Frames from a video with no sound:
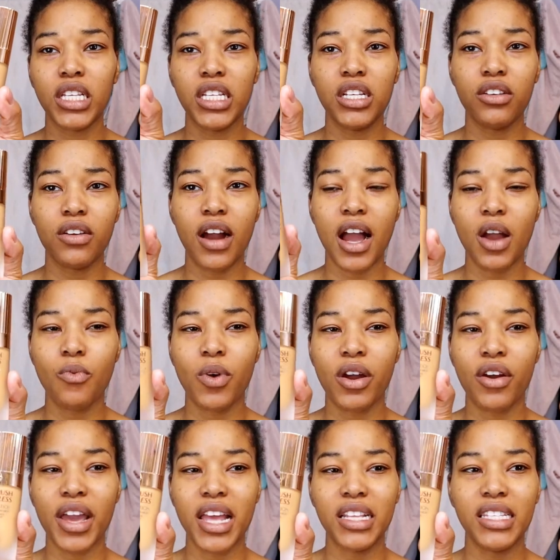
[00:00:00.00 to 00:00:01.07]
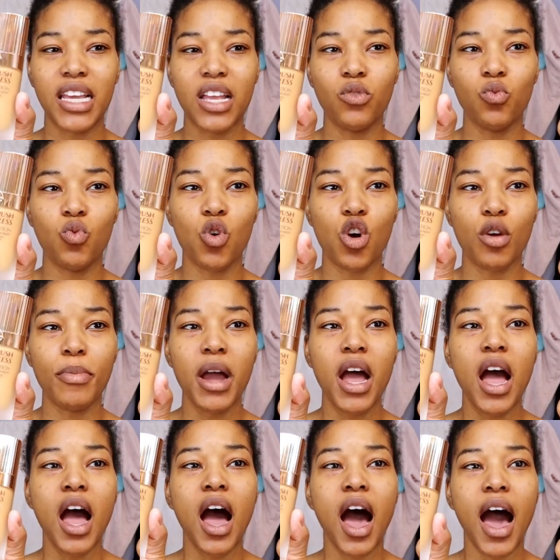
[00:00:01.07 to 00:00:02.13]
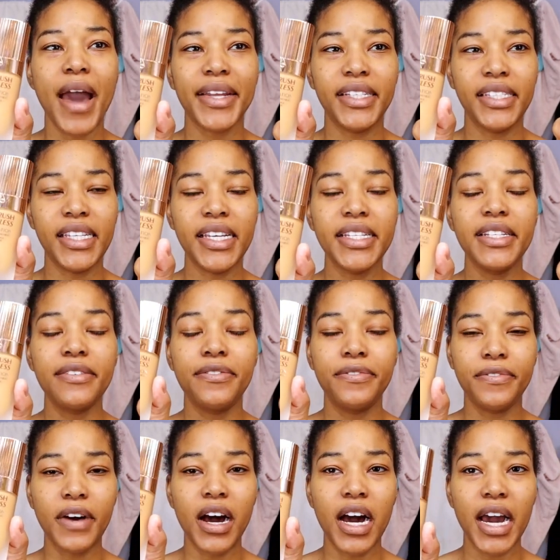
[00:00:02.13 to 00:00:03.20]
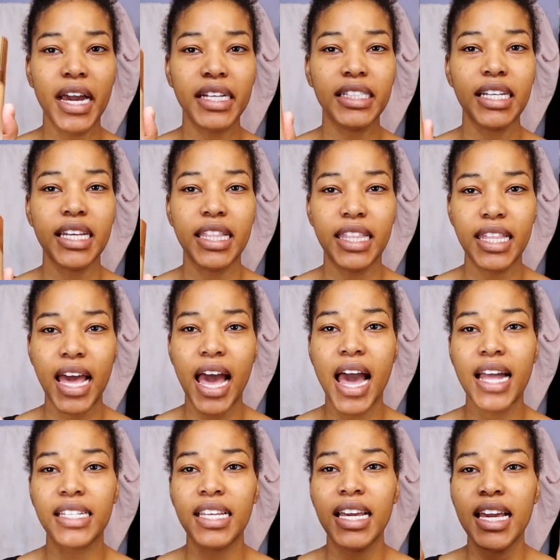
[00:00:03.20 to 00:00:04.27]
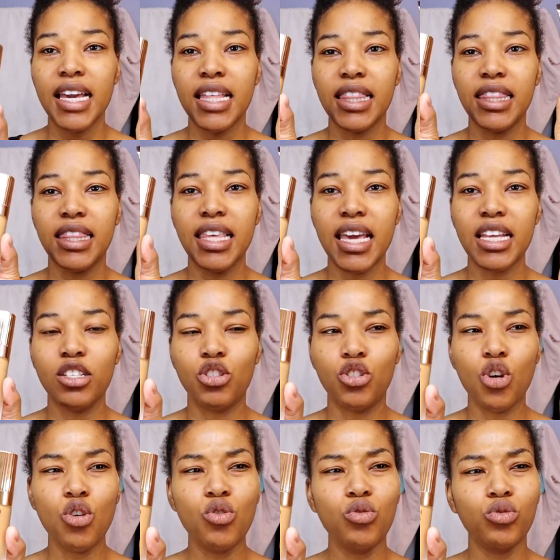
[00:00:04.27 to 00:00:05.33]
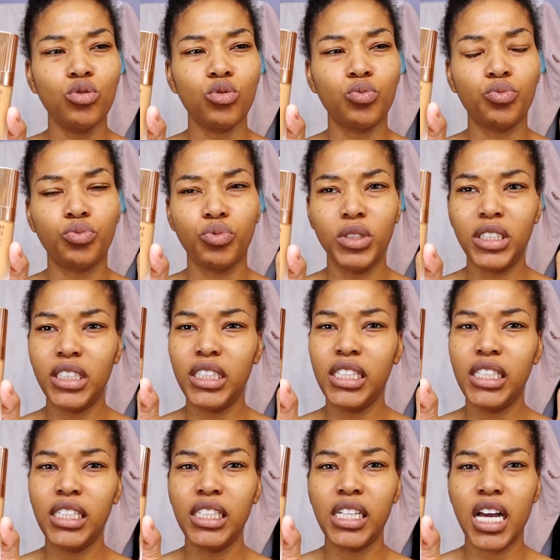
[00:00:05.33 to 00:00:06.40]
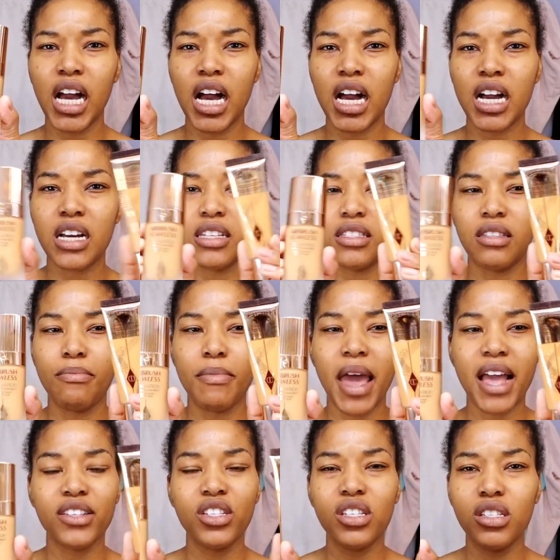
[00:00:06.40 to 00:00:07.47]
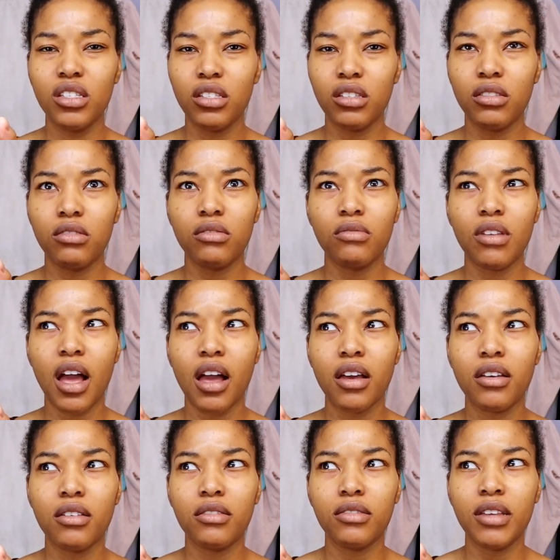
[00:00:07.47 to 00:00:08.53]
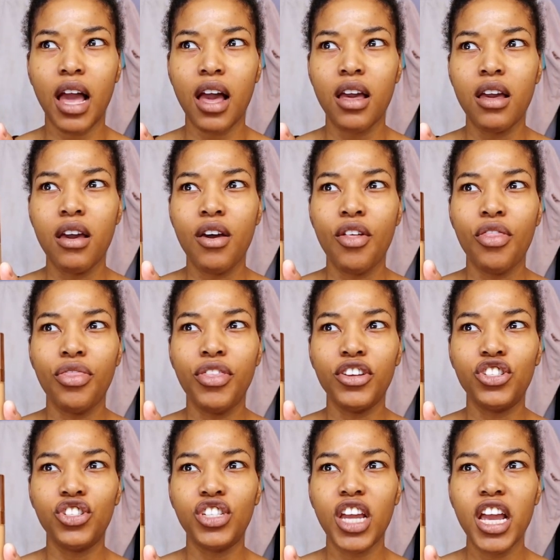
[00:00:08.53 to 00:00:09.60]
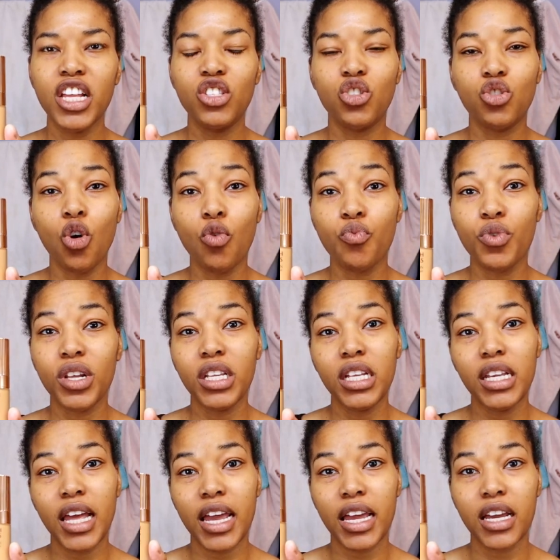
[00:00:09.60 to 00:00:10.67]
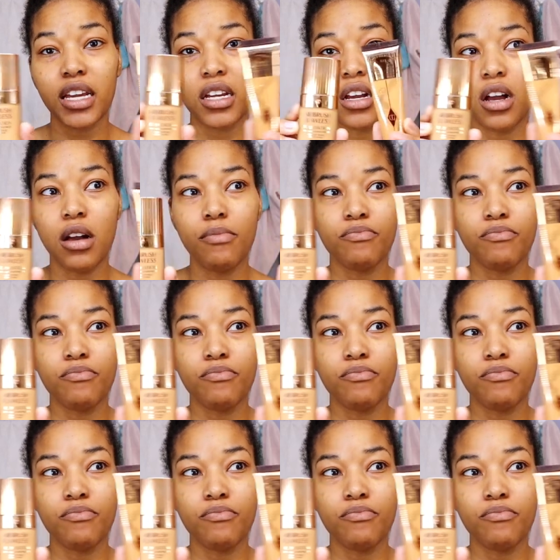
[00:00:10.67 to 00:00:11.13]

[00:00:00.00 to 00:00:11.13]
Here I wear a 10 warm. I did find that they don't really the matches, the shades don't really like